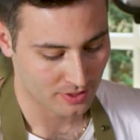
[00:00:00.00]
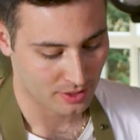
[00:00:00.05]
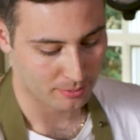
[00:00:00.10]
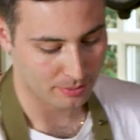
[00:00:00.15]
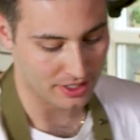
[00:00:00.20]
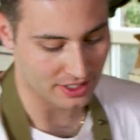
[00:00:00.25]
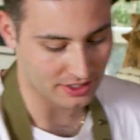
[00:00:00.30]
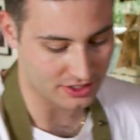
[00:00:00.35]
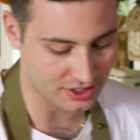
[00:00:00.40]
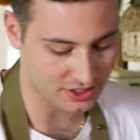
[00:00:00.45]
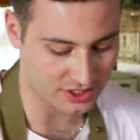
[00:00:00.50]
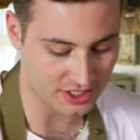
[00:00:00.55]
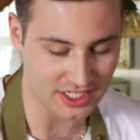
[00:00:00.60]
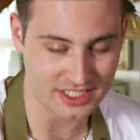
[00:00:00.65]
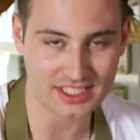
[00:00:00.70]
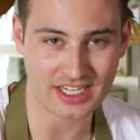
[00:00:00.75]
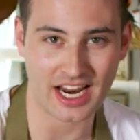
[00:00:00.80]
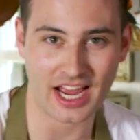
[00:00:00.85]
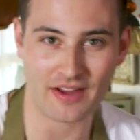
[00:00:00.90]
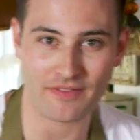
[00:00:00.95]
but it just
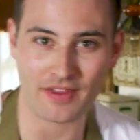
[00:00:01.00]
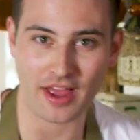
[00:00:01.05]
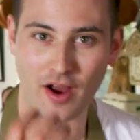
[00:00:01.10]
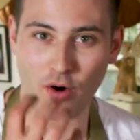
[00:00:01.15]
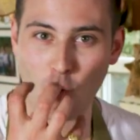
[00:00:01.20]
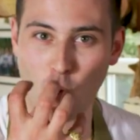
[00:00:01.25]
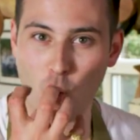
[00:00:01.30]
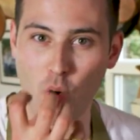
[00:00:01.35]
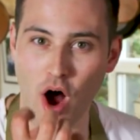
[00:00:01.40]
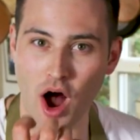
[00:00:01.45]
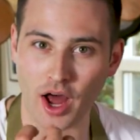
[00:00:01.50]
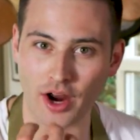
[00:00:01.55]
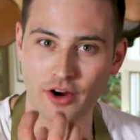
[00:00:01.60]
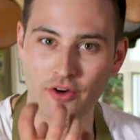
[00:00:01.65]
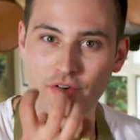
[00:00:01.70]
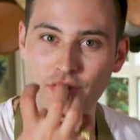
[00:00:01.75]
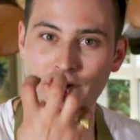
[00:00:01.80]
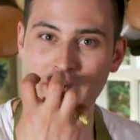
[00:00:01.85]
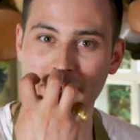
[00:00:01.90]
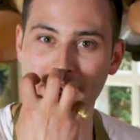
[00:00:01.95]
doesn't have that
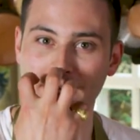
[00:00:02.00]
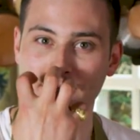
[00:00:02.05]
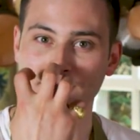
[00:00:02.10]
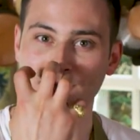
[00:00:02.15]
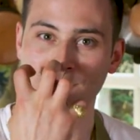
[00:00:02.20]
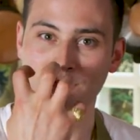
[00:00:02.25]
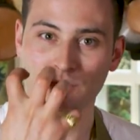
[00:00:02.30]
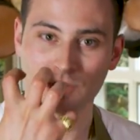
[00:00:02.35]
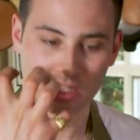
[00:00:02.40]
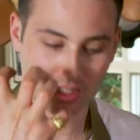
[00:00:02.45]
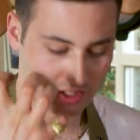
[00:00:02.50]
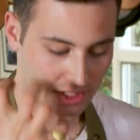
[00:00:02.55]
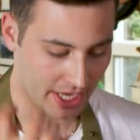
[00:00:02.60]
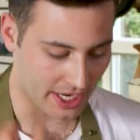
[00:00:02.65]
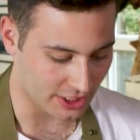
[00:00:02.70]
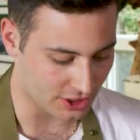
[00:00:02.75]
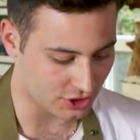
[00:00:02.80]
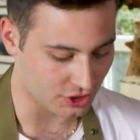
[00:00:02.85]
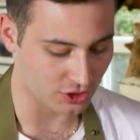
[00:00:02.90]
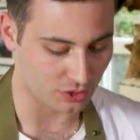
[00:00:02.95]
watery
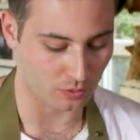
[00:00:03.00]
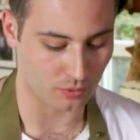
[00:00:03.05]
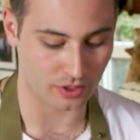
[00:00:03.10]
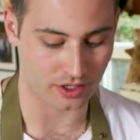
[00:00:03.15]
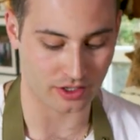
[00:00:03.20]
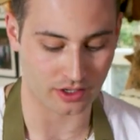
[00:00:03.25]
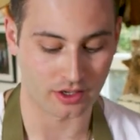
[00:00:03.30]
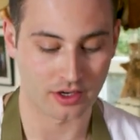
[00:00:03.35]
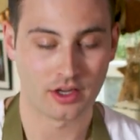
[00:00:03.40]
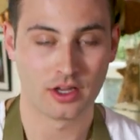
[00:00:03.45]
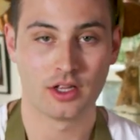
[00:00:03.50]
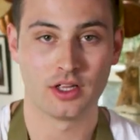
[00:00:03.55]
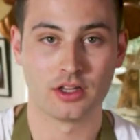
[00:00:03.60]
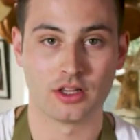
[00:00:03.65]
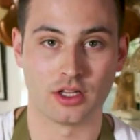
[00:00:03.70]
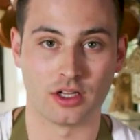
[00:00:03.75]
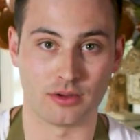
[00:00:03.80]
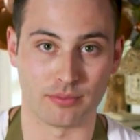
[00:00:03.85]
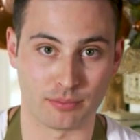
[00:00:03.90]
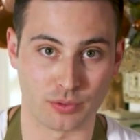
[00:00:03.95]
texture where
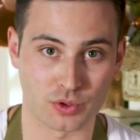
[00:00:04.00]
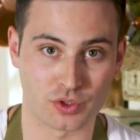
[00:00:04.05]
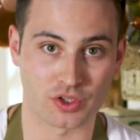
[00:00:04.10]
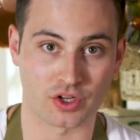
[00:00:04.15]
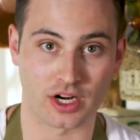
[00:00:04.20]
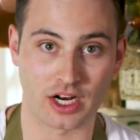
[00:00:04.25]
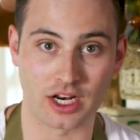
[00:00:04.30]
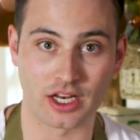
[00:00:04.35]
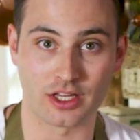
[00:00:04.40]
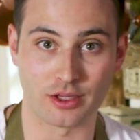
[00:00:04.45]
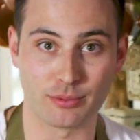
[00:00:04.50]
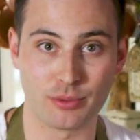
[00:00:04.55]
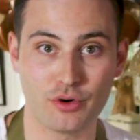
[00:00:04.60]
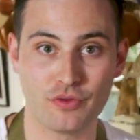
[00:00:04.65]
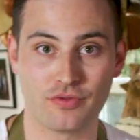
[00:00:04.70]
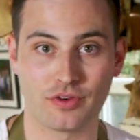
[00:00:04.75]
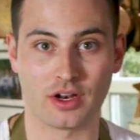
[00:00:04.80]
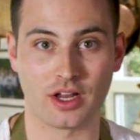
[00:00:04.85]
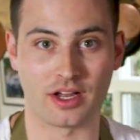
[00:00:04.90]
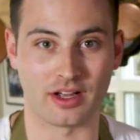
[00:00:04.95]
the mozzarella di
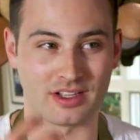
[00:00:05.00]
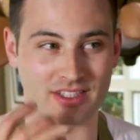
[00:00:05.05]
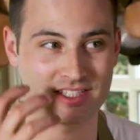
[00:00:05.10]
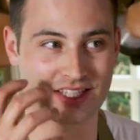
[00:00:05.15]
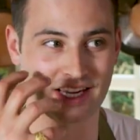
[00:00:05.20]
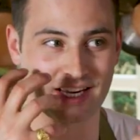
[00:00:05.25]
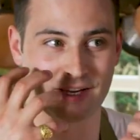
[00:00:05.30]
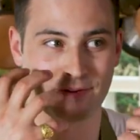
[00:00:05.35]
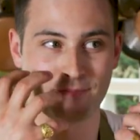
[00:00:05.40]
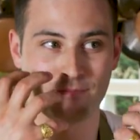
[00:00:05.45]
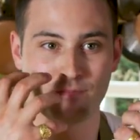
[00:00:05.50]
bufala, it's like